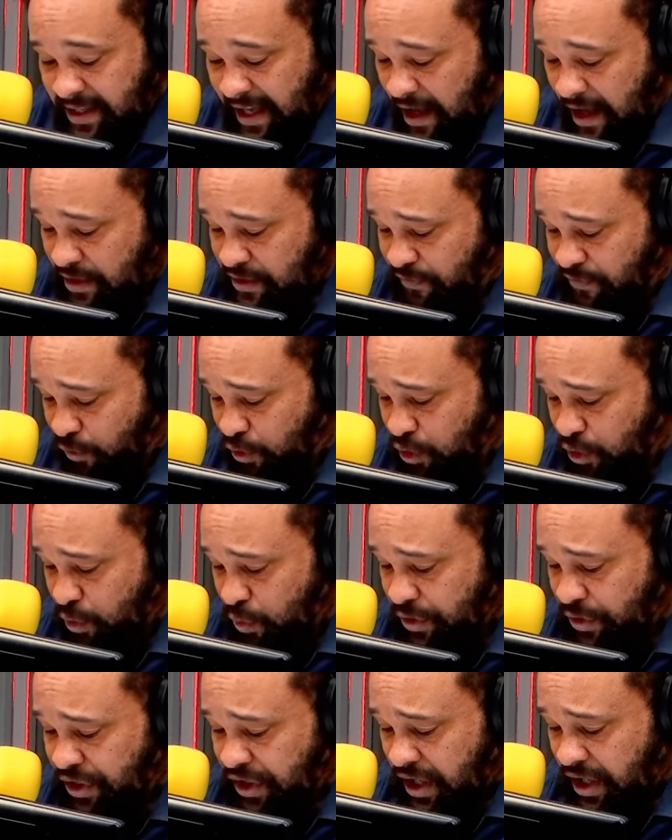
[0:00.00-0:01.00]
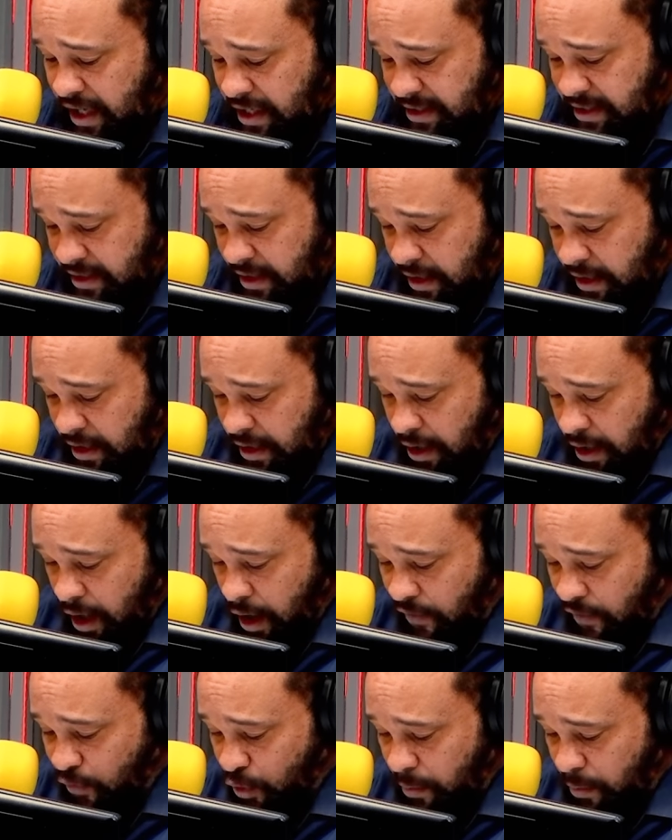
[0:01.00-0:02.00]
It accounts for two-thirds
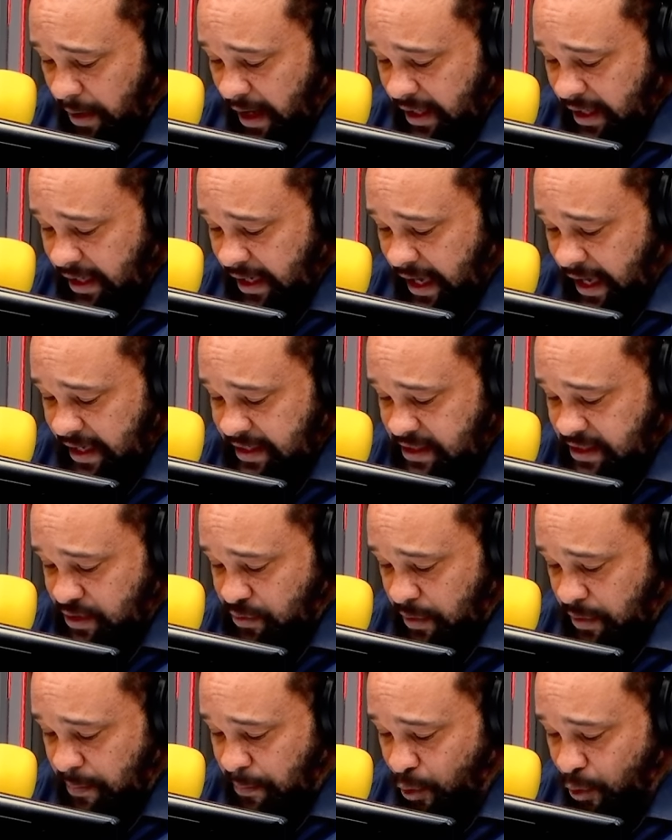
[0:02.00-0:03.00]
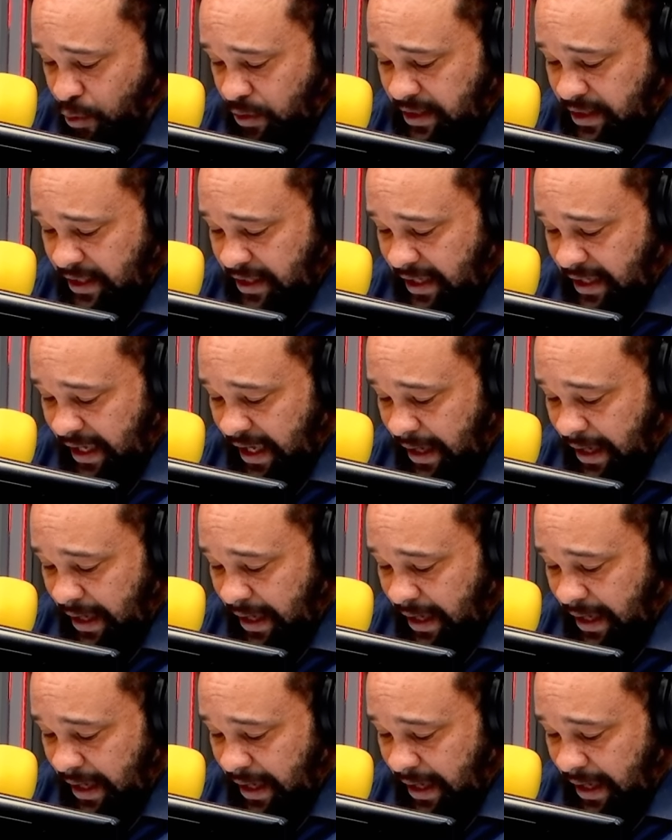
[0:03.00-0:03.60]
of all murder cases reported